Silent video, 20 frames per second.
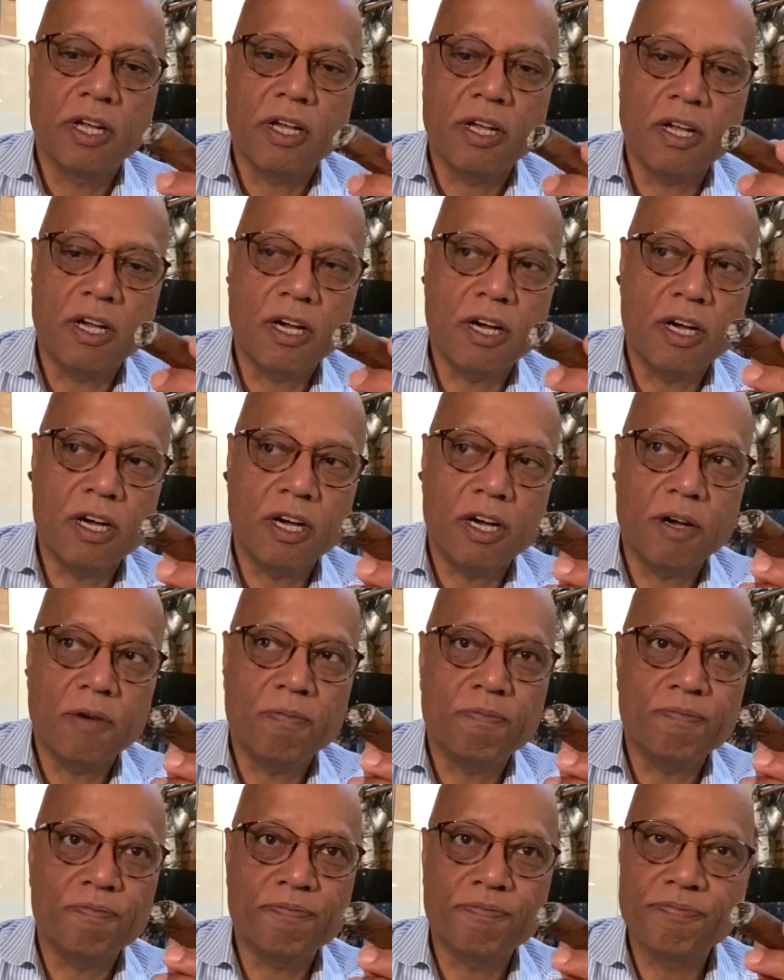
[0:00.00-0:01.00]

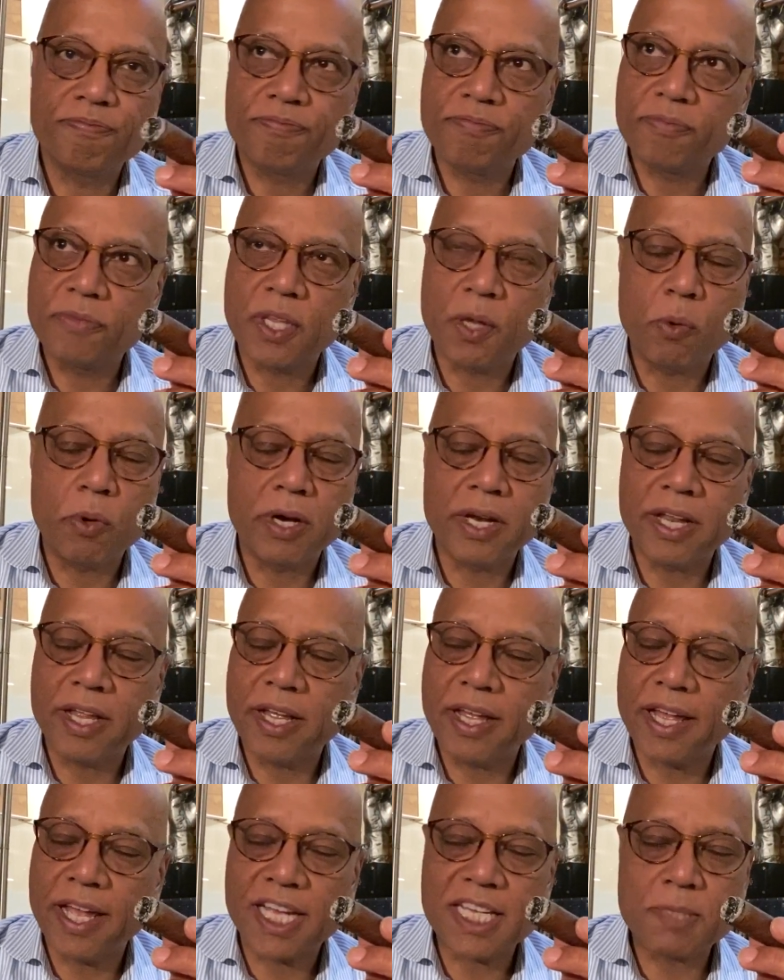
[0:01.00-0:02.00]
They weren't
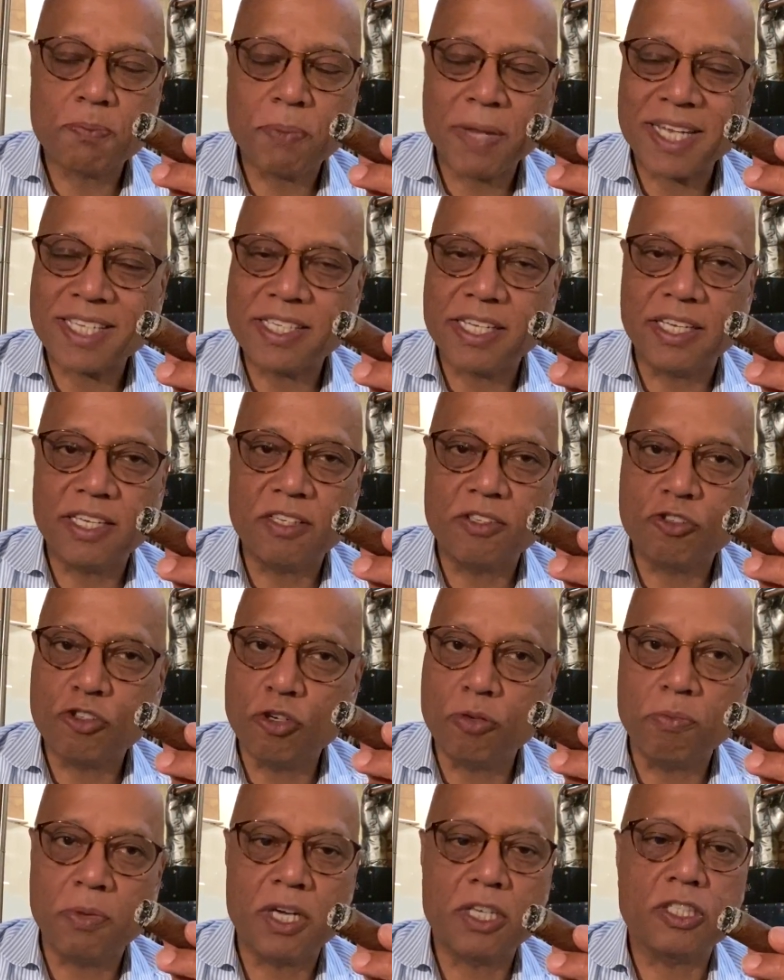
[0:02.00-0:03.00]
expecting too
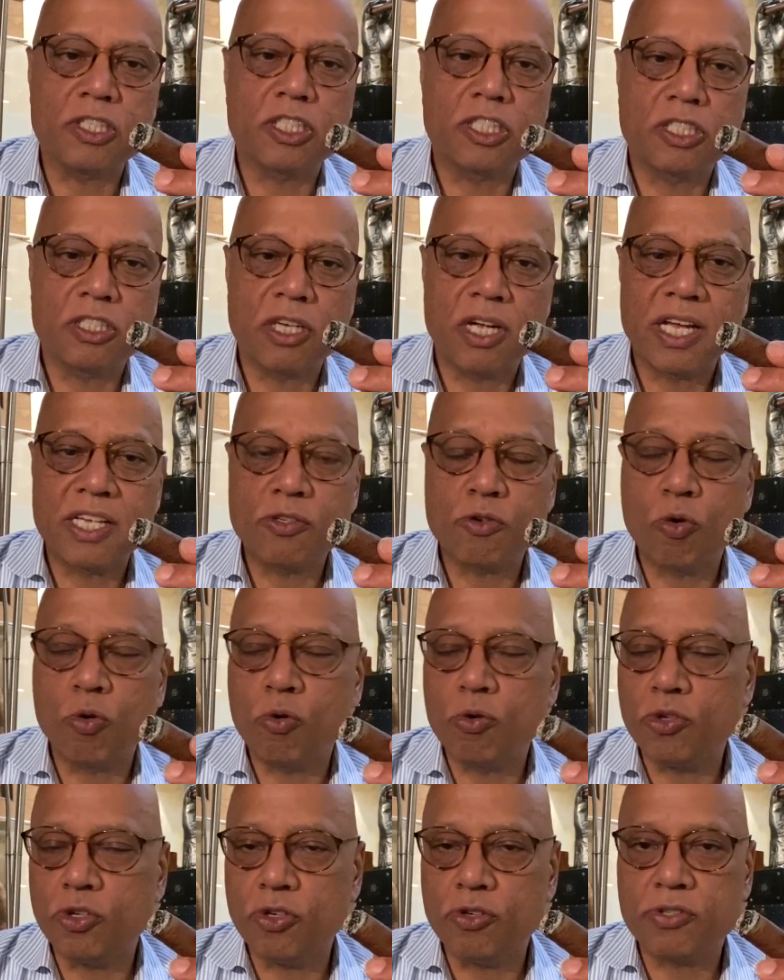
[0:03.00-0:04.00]
much. As all
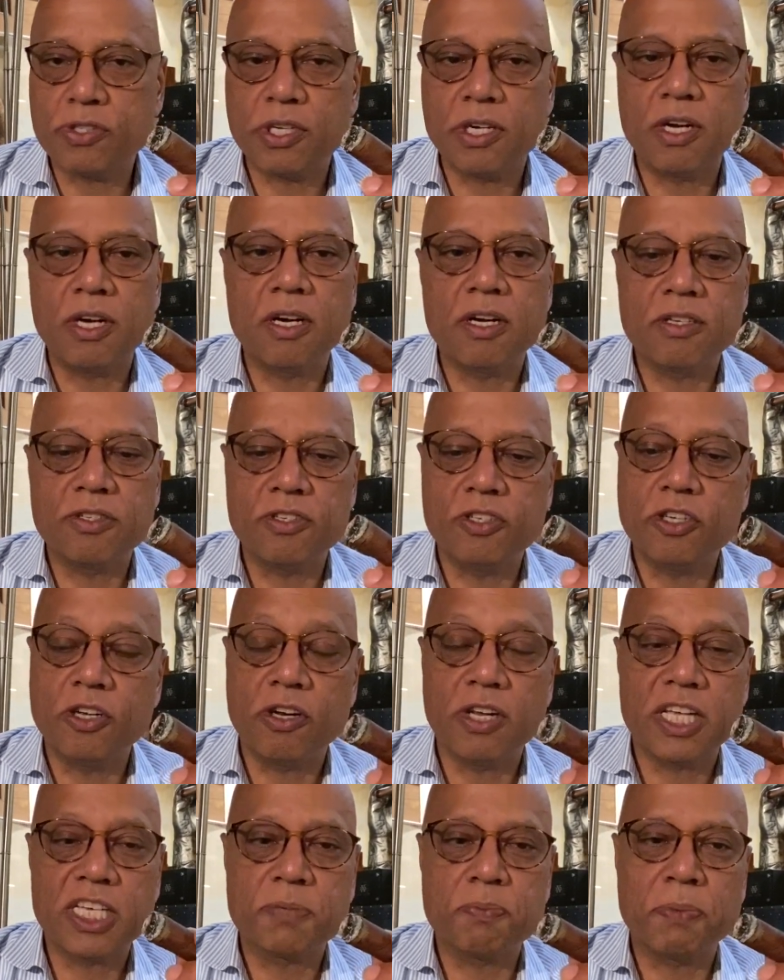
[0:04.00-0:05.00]
new cigars, you don't
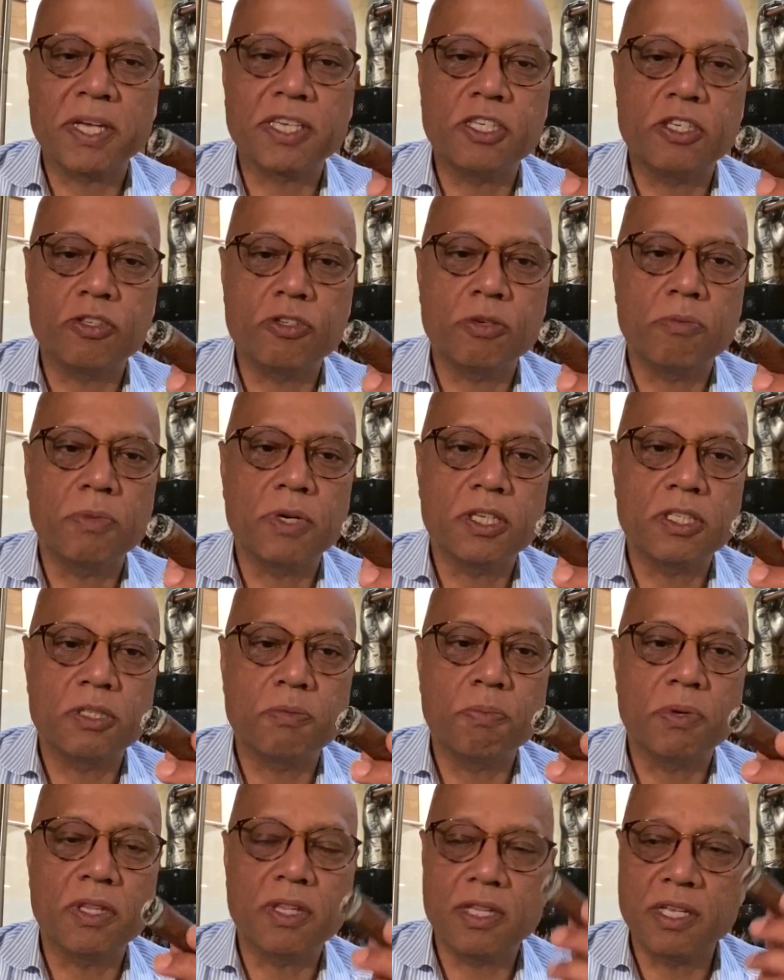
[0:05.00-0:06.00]
expect it too much,
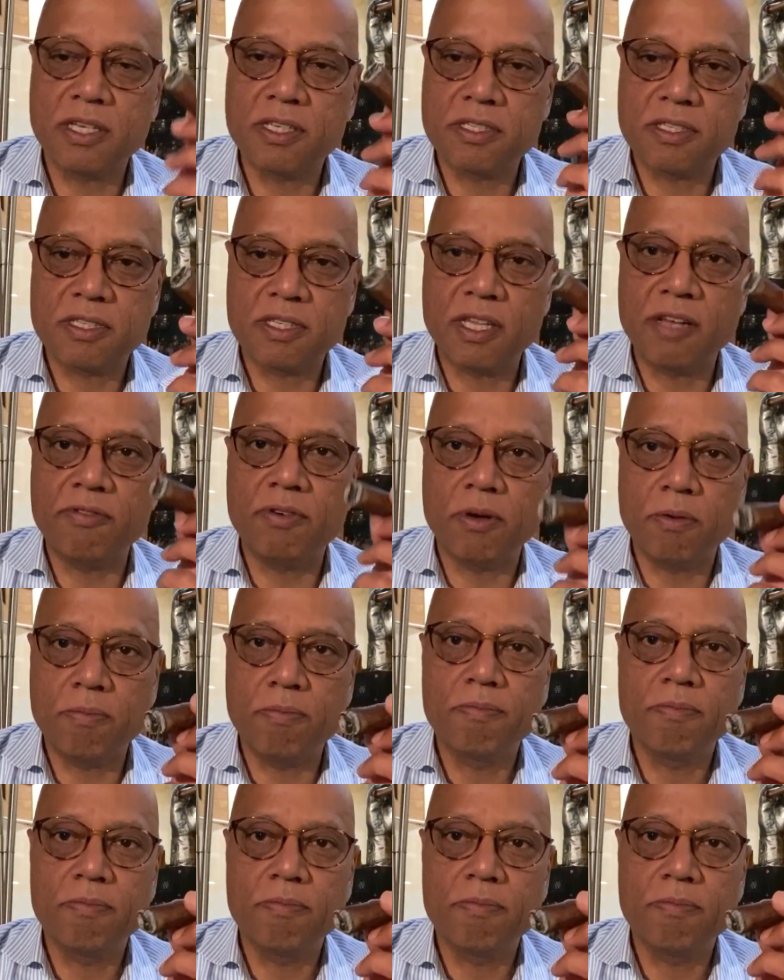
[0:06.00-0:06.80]
but this, they were